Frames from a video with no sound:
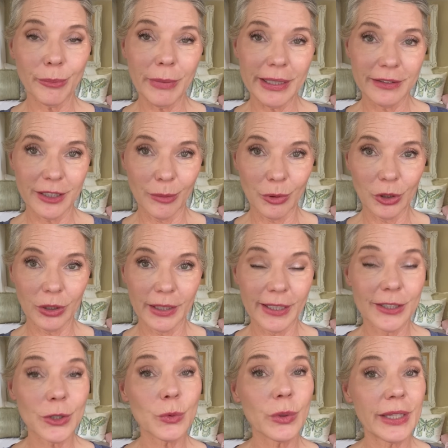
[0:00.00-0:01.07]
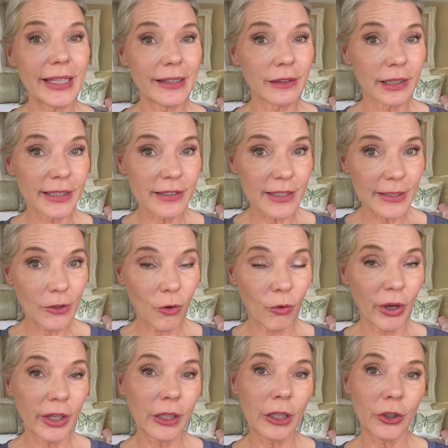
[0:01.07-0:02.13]
my double cleanse with a cleansing
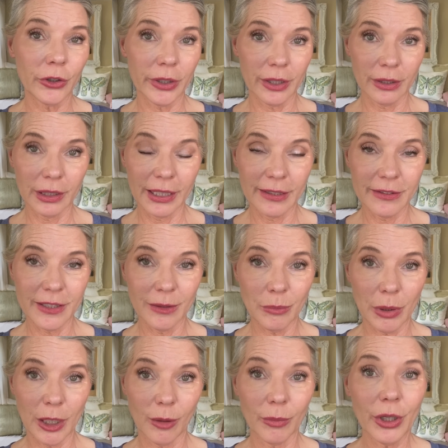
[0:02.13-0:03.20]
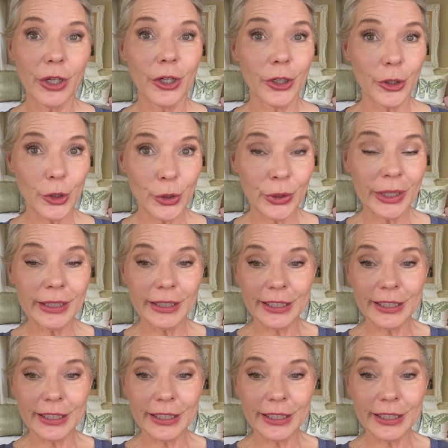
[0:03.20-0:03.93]
oil or a cleansing balm. Currently